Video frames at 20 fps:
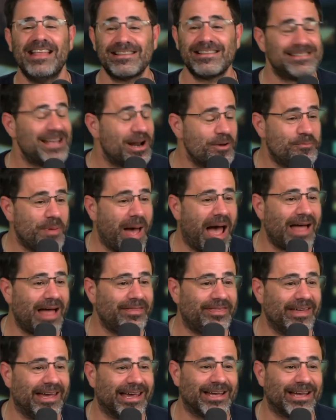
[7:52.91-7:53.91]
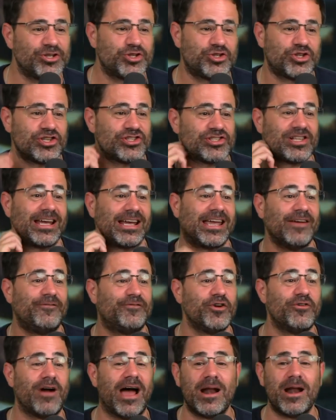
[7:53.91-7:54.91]
that's not a bad thing. It's just like
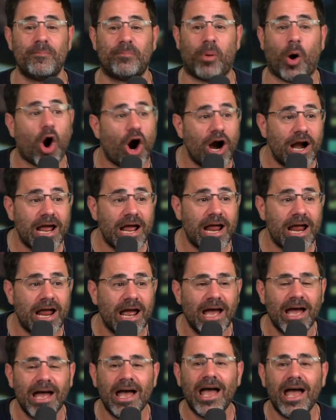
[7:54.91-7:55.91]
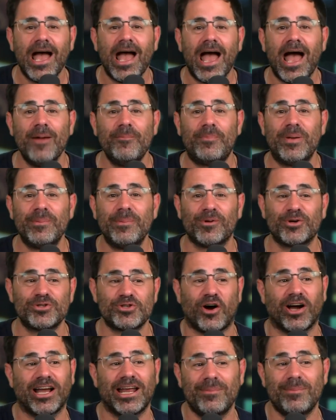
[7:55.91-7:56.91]
if you're at a party and people are
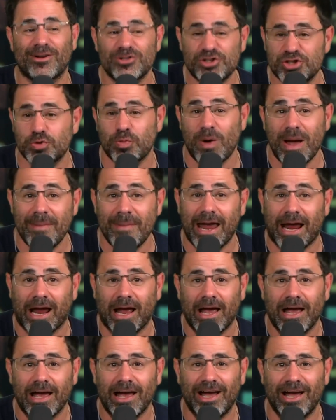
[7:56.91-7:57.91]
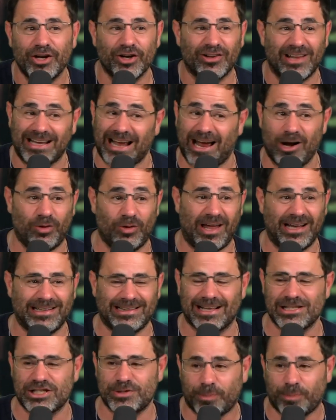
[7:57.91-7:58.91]
talking about swimming. And you're like, I don't like
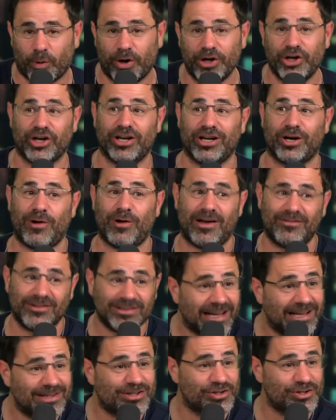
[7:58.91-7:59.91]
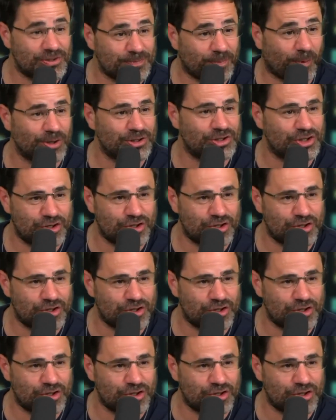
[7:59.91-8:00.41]
that sport. You're going to gravitate to the sports